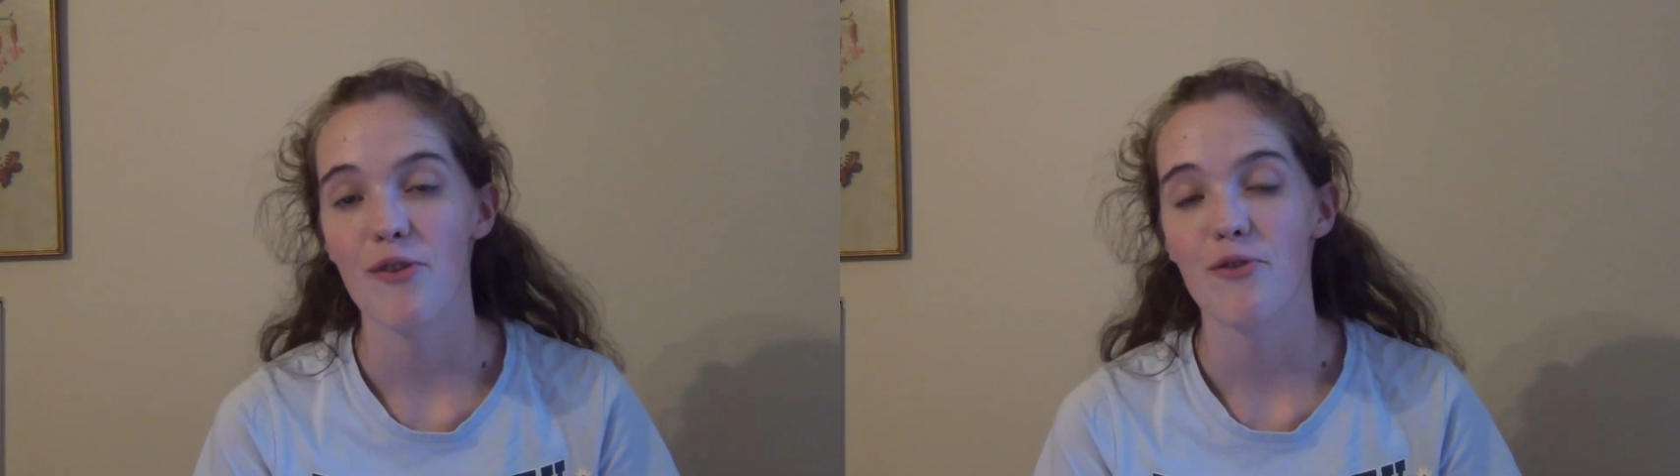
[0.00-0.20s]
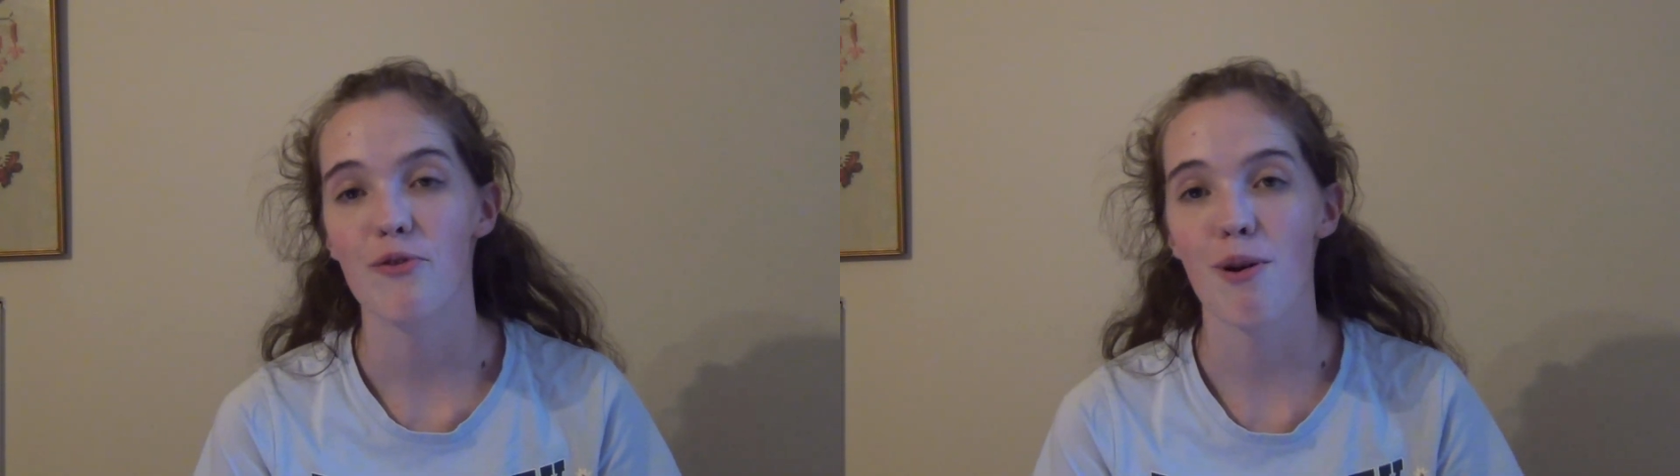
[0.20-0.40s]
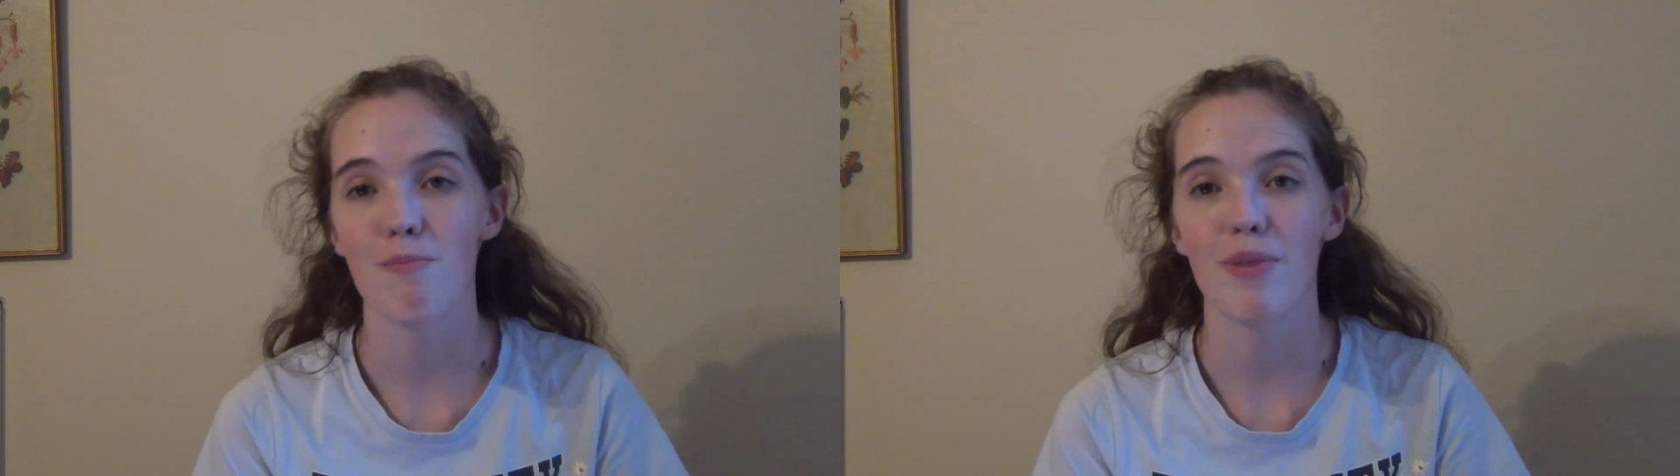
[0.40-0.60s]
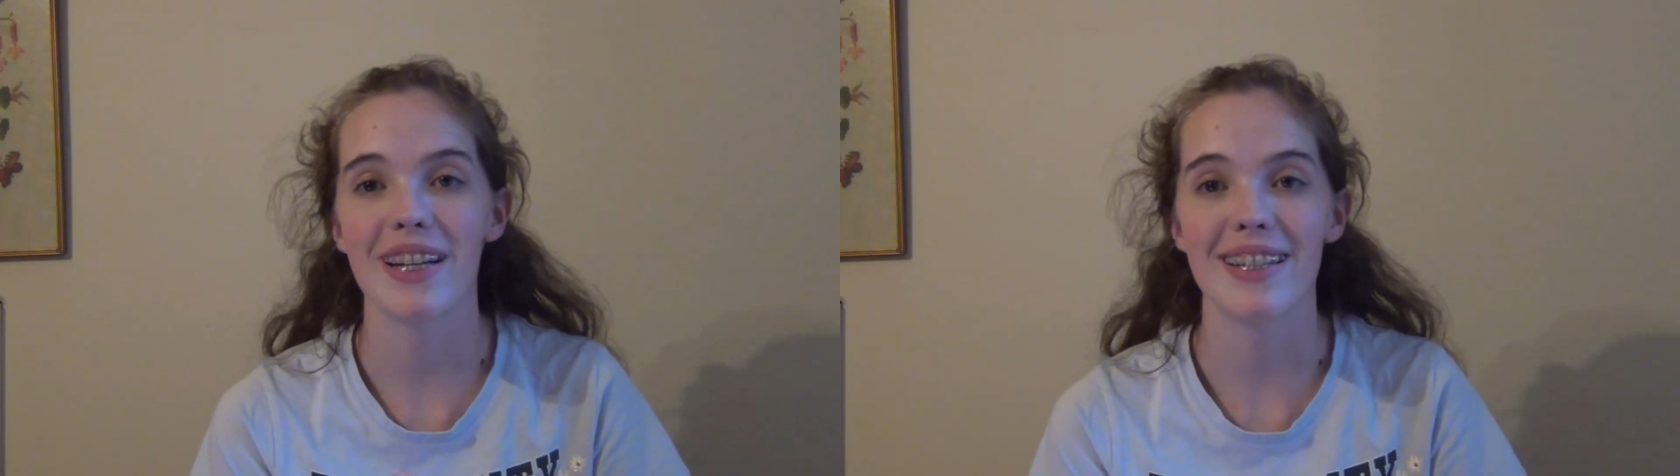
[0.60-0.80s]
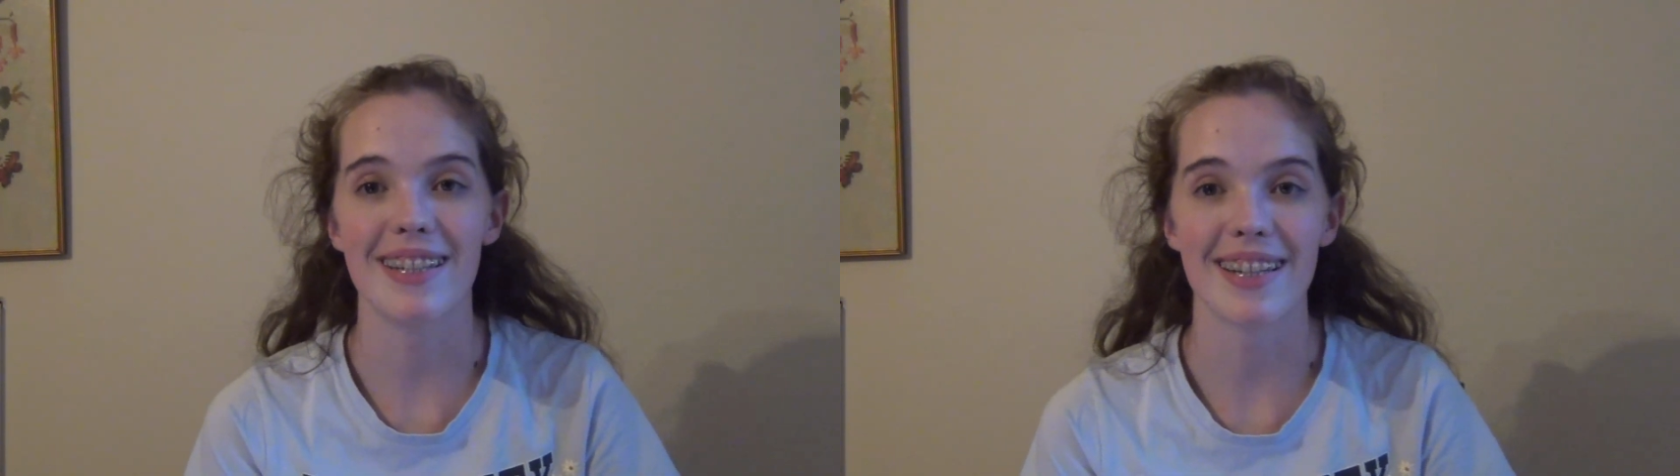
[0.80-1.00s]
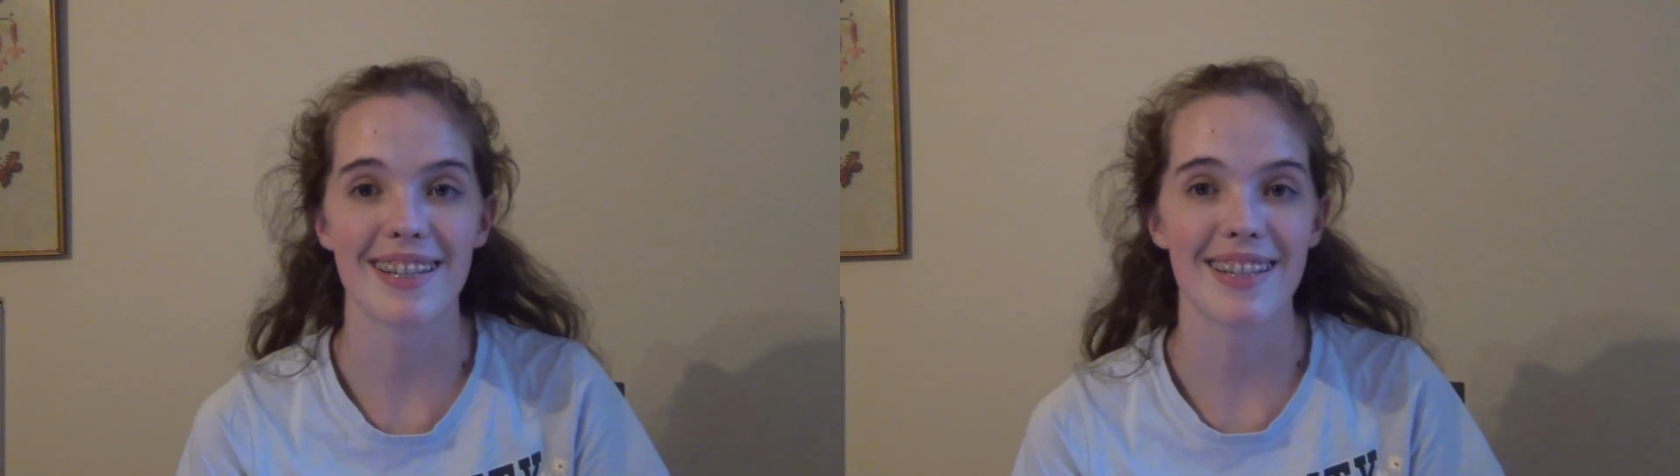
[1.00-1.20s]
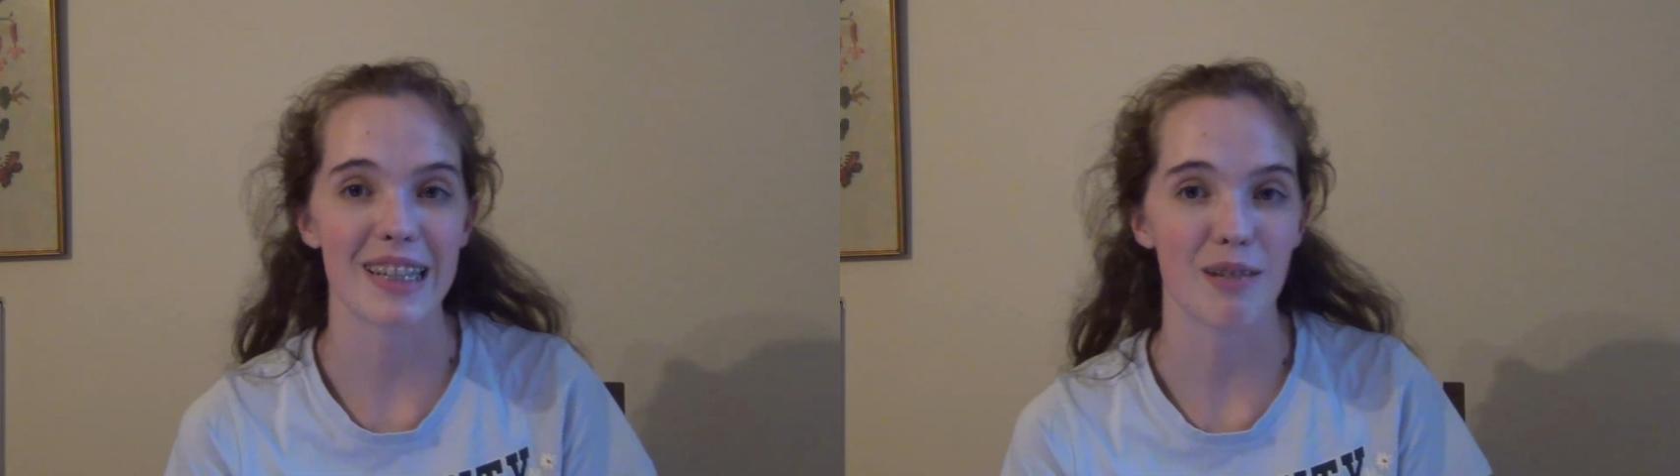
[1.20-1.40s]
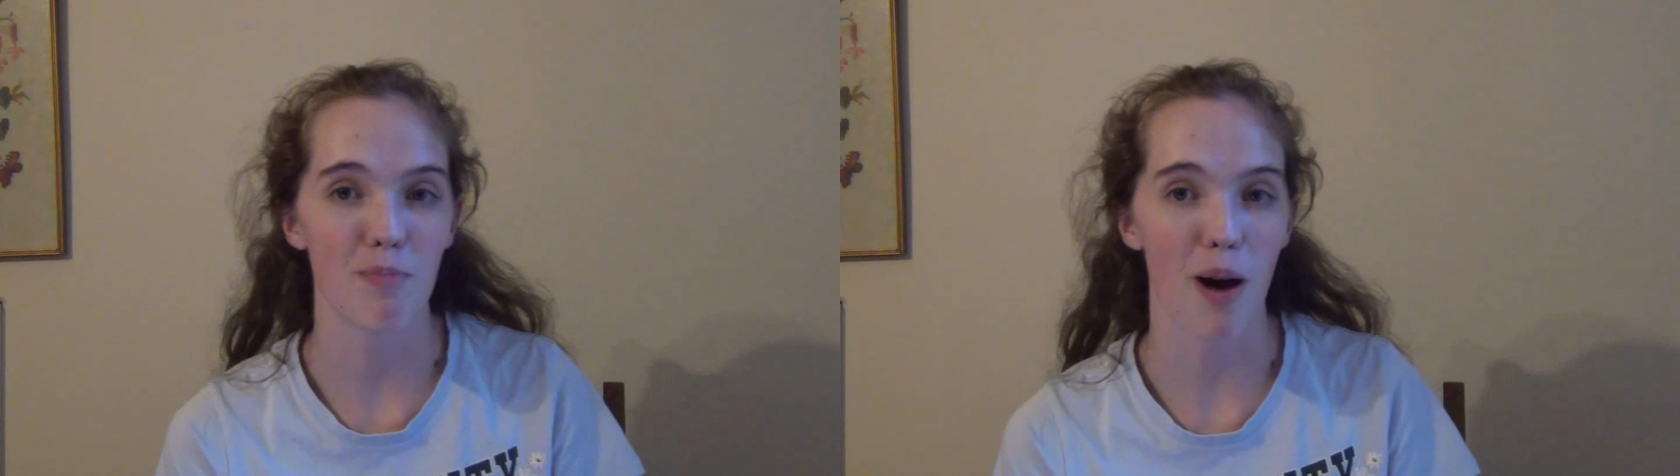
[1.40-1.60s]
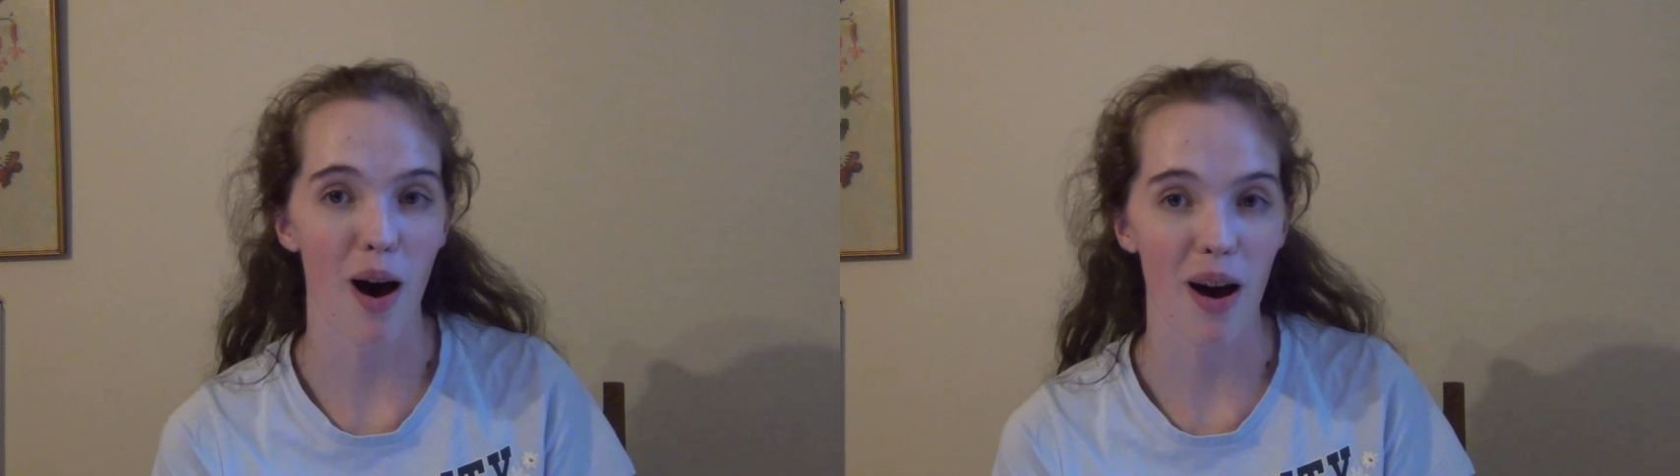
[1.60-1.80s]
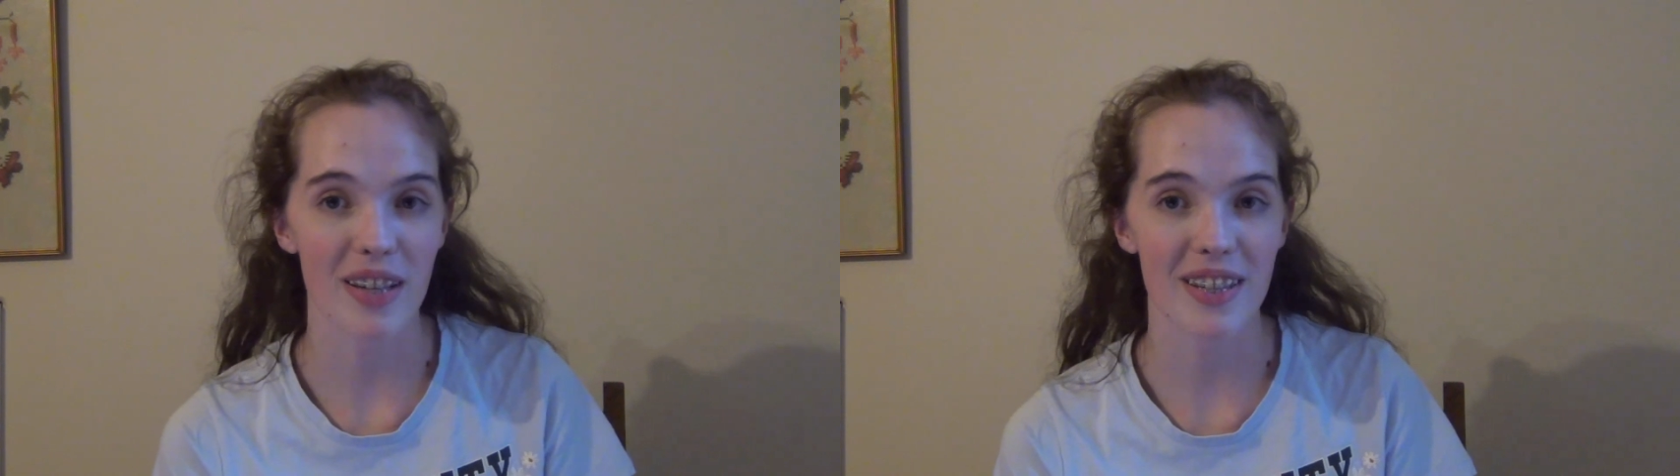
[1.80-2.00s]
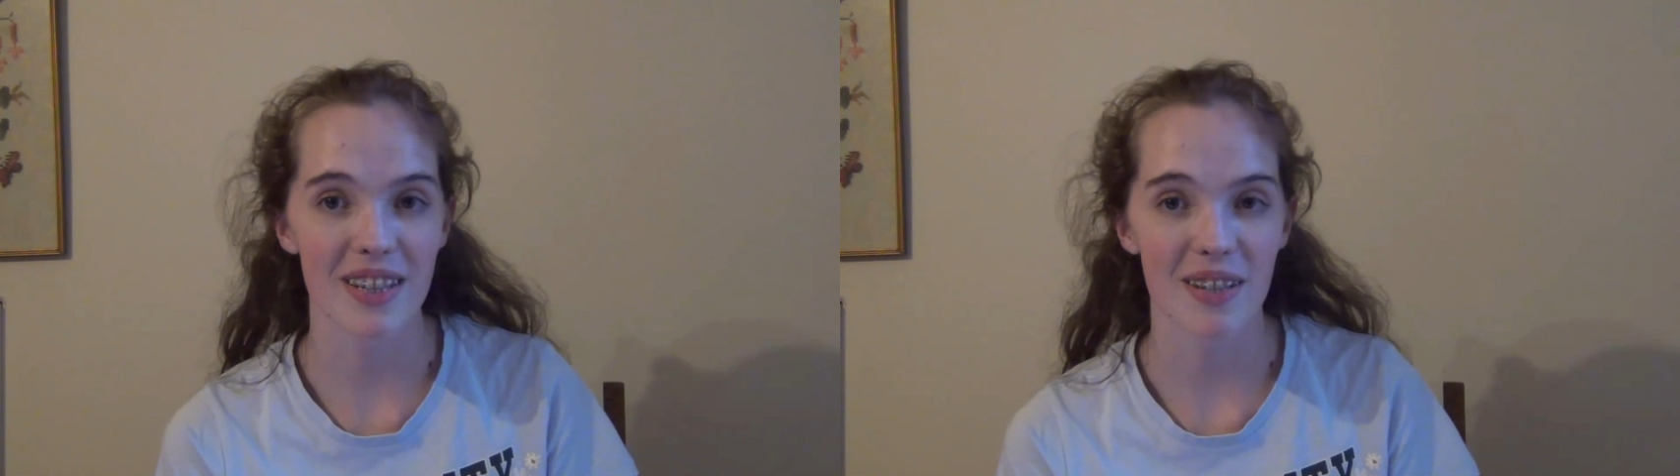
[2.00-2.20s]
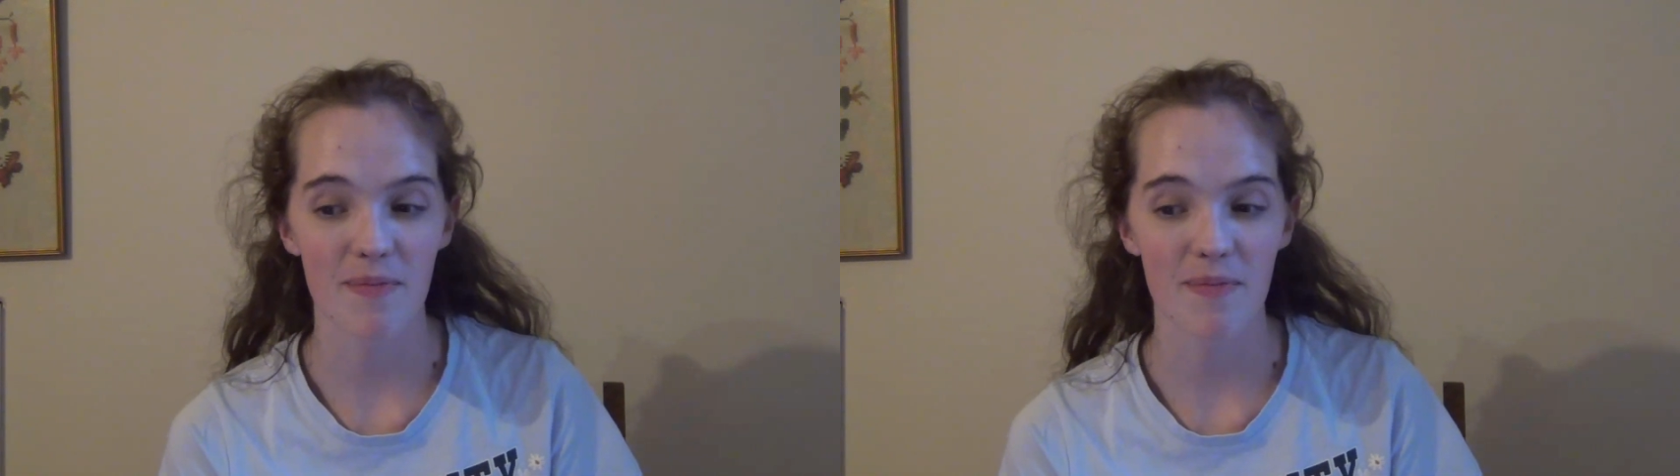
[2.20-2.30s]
from a distant past.